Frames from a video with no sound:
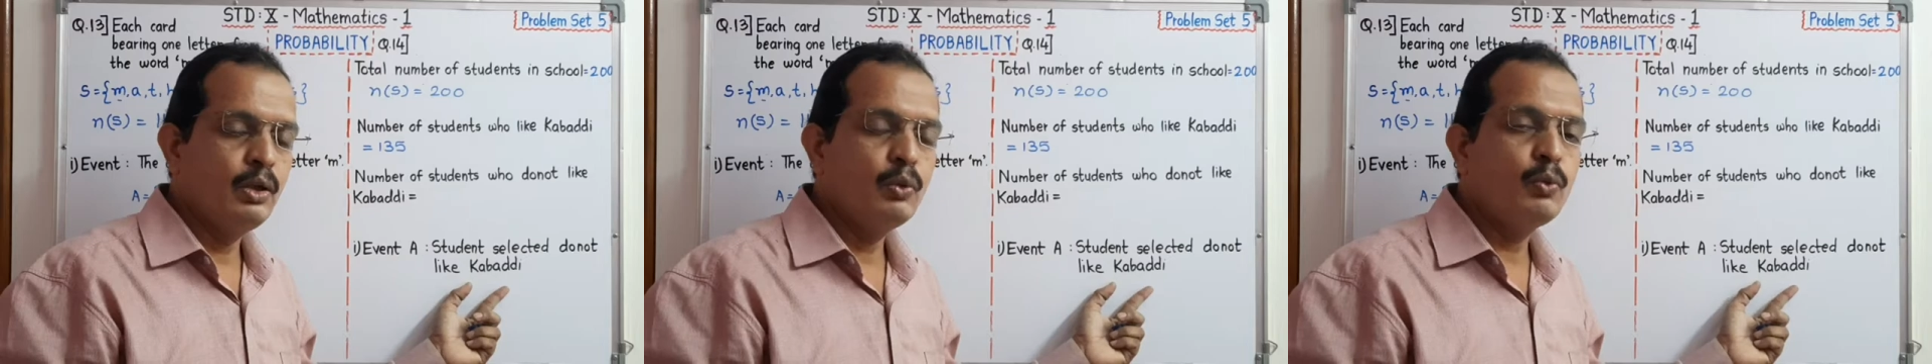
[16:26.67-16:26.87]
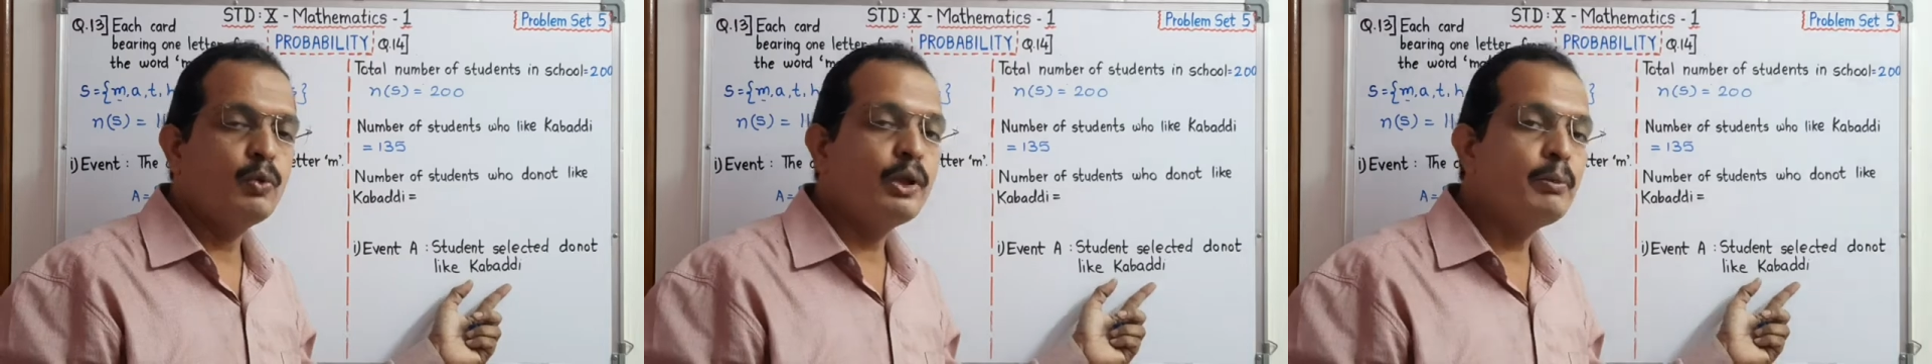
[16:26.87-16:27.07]

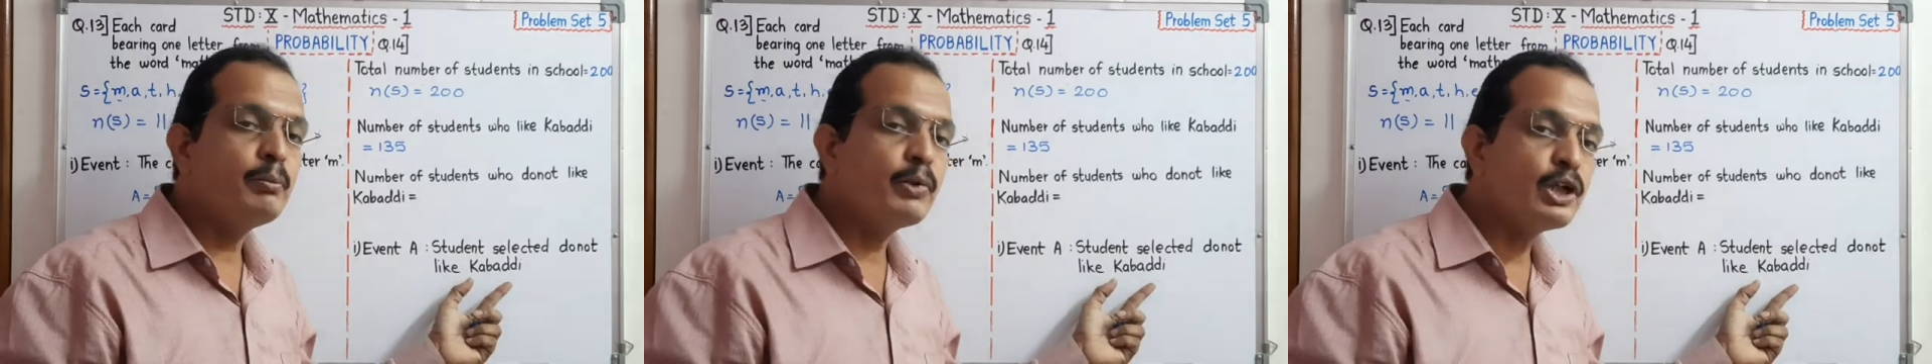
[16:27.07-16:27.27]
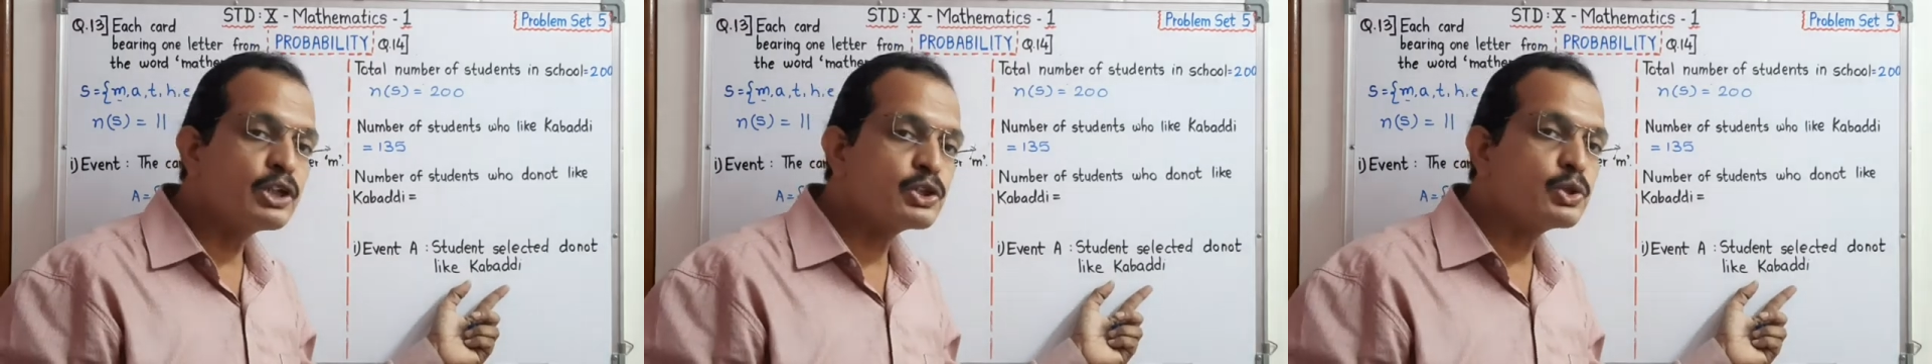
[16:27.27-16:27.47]
we
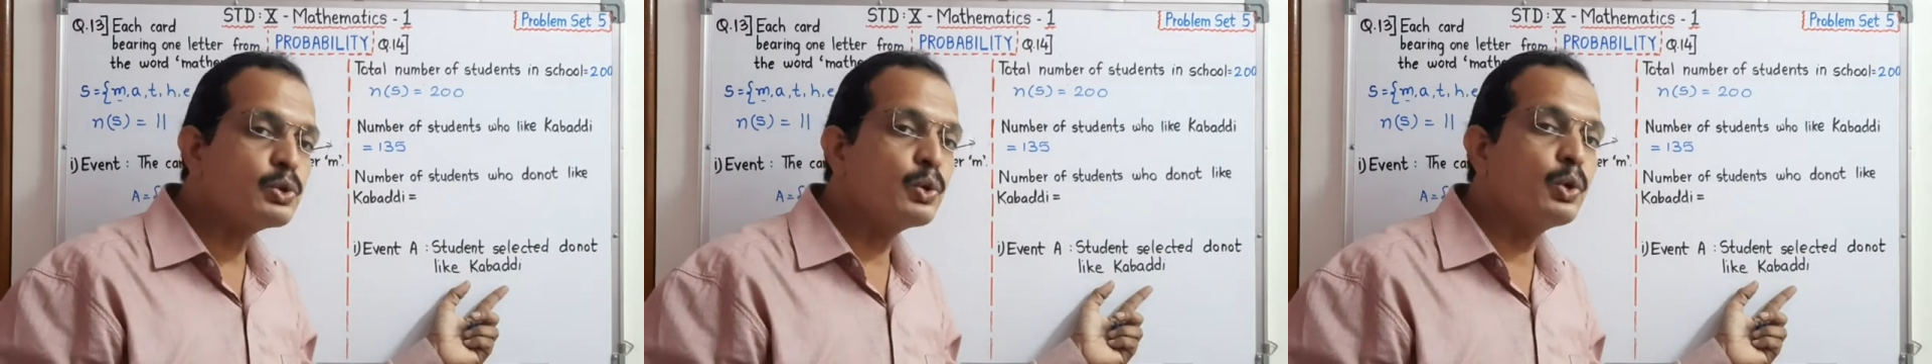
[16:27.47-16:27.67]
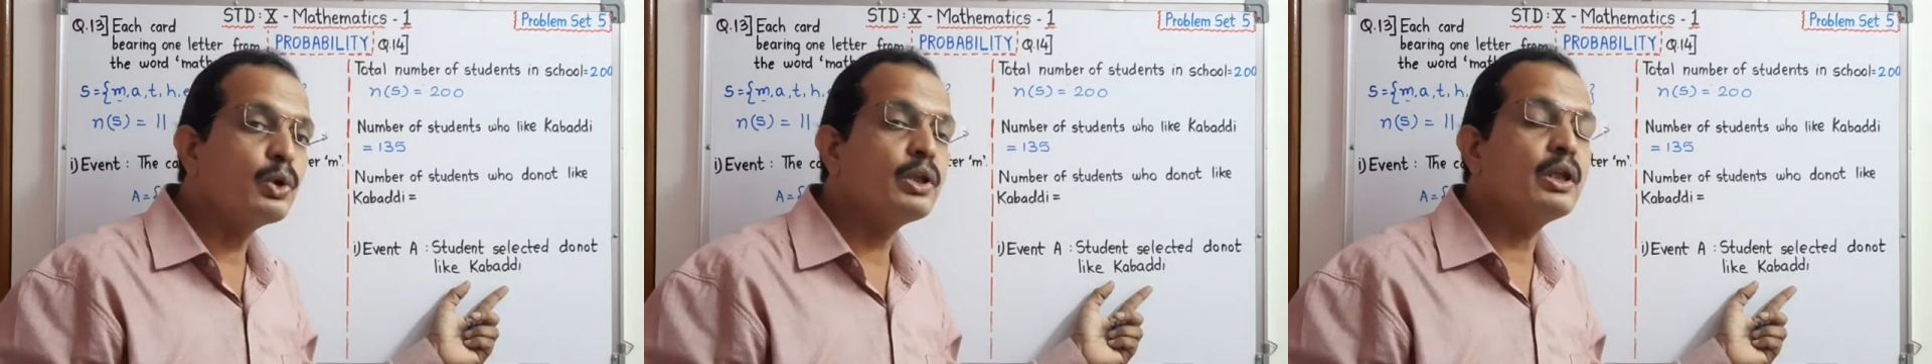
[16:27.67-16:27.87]
must
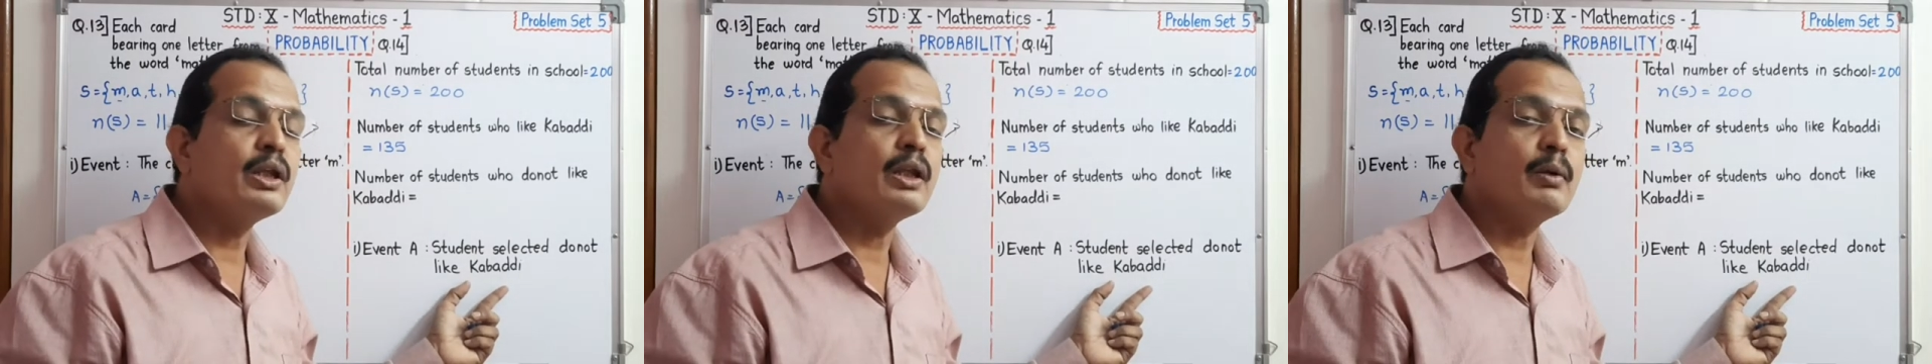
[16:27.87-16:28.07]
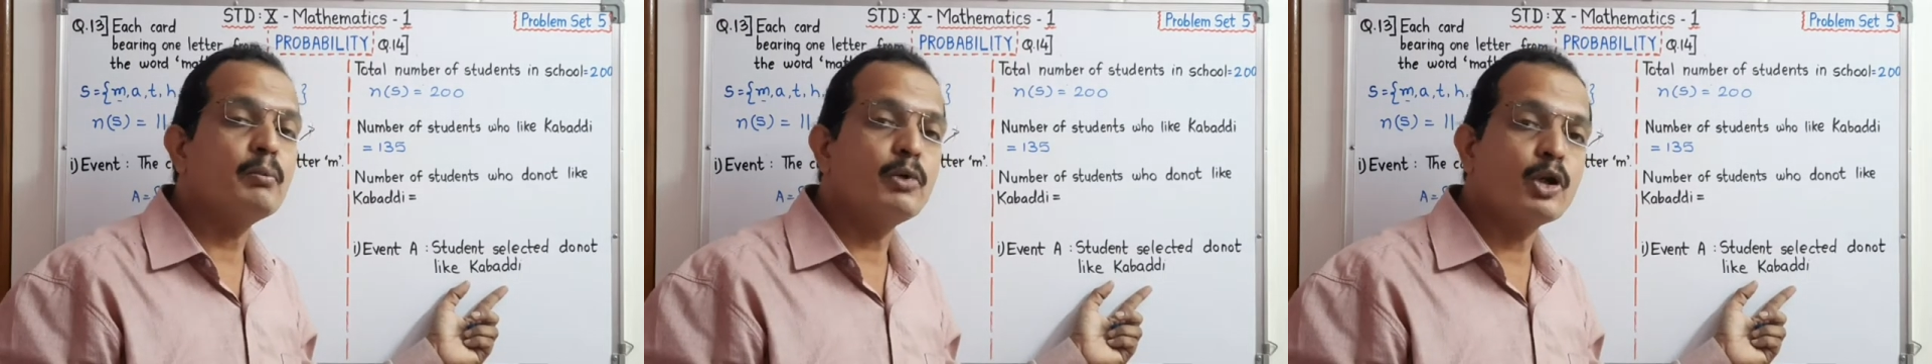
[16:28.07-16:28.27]
know the
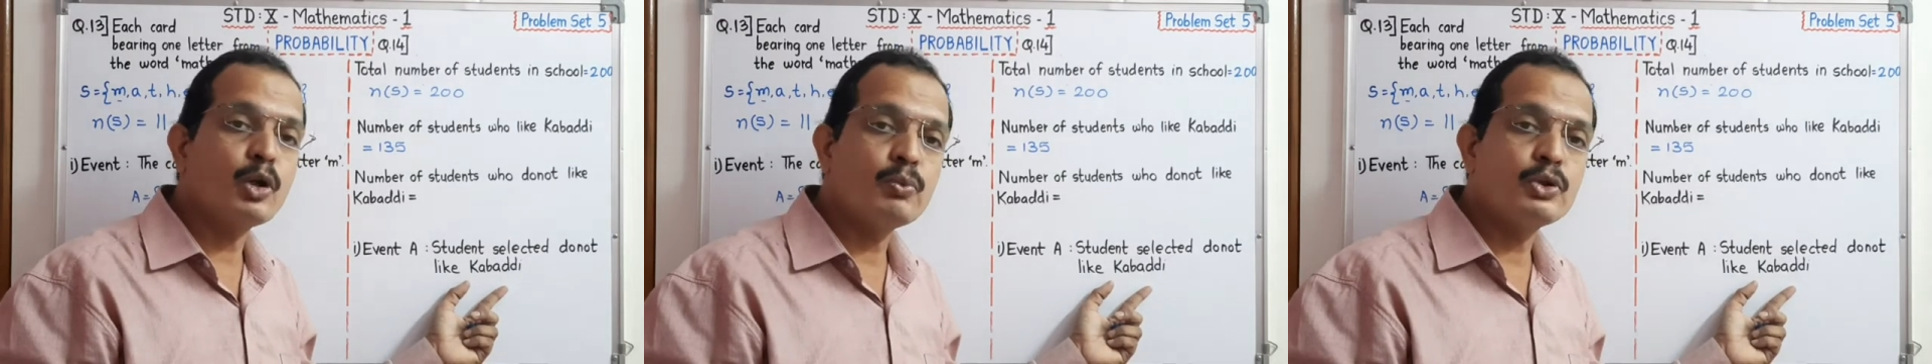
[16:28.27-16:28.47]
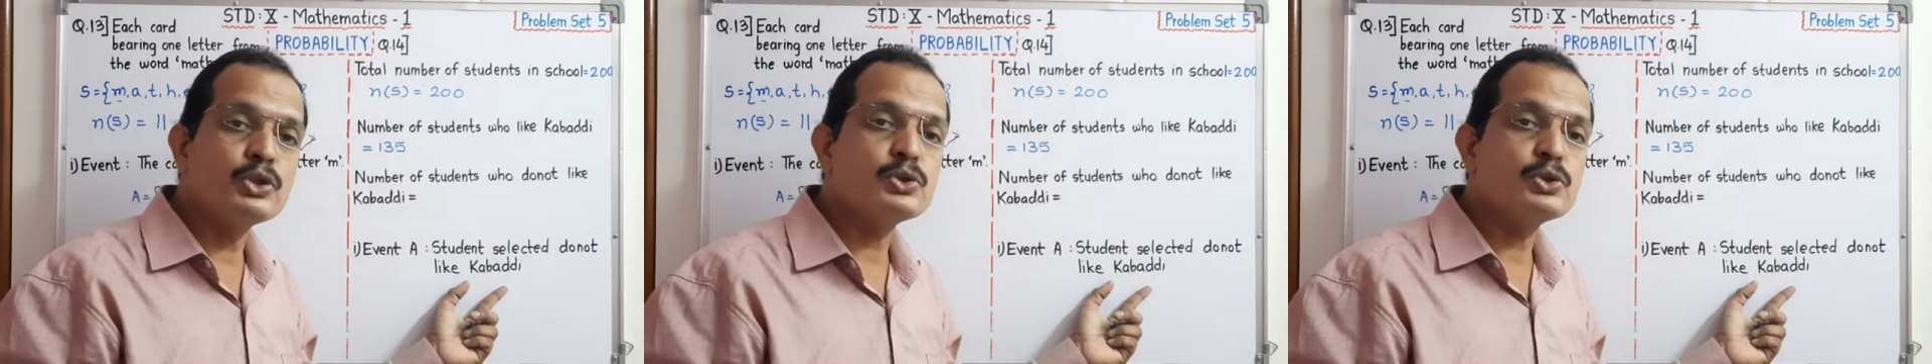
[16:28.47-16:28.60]
number of a